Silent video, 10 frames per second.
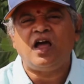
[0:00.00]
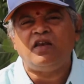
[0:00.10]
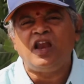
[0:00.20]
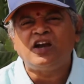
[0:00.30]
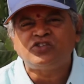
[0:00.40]

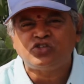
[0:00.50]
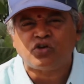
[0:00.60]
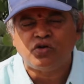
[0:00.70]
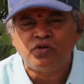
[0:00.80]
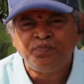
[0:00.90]
leads
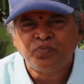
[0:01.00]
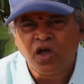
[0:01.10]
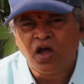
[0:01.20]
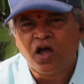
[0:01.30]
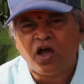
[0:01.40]
to
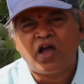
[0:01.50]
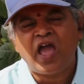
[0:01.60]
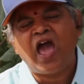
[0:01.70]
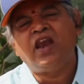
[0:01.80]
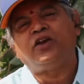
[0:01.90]

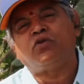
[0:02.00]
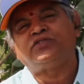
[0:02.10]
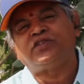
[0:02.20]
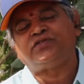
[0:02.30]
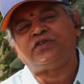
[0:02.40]

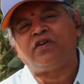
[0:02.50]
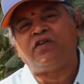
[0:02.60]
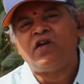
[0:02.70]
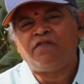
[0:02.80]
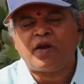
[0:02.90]
halitosis
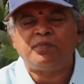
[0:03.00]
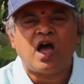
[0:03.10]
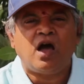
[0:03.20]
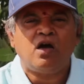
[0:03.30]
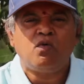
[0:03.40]
from
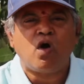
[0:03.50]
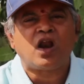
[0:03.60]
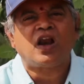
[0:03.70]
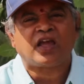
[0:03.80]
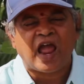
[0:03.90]
the
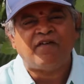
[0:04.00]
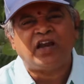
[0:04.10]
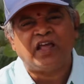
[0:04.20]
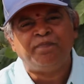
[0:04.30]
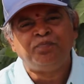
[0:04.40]
oral
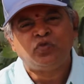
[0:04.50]
cavity.